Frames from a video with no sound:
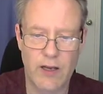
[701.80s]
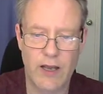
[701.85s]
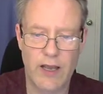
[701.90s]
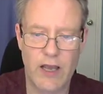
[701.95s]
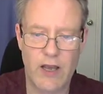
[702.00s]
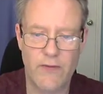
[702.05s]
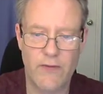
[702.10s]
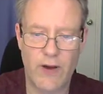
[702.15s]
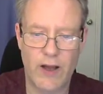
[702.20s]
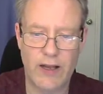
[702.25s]

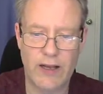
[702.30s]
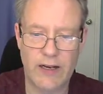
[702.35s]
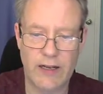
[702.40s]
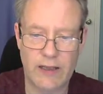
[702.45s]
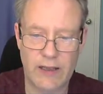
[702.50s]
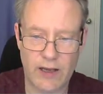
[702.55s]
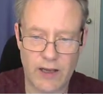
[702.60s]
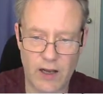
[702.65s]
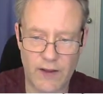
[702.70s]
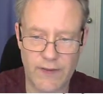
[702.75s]
If I'm going to
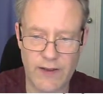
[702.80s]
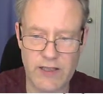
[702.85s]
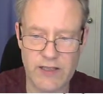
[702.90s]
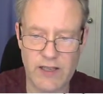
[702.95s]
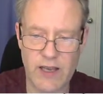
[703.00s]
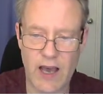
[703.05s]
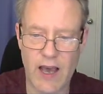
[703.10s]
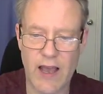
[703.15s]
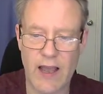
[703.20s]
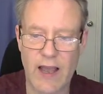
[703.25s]
click on this
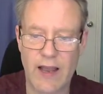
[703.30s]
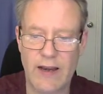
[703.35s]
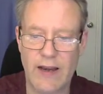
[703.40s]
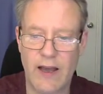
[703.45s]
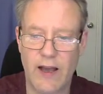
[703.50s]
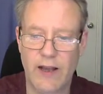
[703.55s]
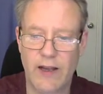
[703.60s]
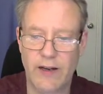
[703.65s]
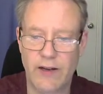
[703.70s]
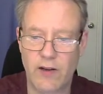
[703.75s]
guy, and now
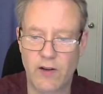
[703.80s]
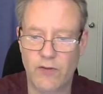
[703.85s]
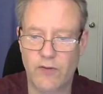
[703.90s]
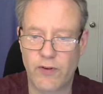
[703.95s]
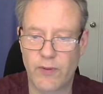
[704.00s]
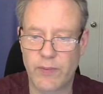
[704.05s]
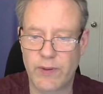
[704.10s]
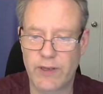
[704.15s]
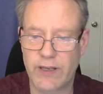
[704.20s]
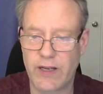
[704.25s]
I'm going to go
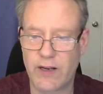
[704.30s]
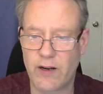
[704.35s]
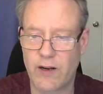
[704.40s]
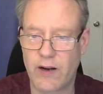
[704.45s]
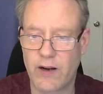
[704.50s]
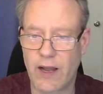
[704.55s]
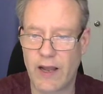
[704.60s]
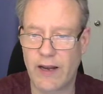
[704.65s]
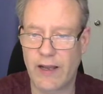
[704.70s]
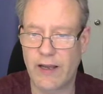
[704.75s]
from here,
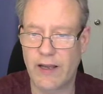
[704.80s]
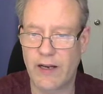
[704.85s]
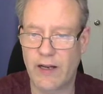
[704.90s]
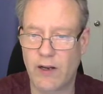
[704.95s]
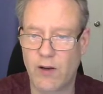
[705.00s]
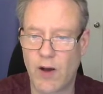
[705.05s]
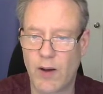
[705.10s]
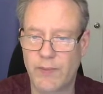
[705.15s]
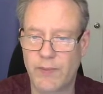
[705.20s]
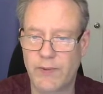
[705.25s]
and I'm going
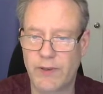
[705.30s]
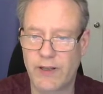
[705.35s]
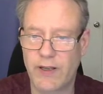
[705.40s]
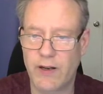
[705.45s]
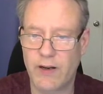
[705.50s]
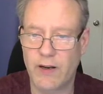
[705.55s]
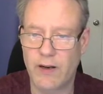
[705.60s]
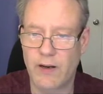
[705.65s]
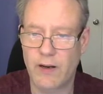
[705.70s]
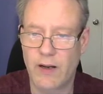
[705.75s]
to go up to
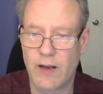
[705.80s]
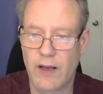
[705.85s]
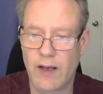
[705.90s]
here,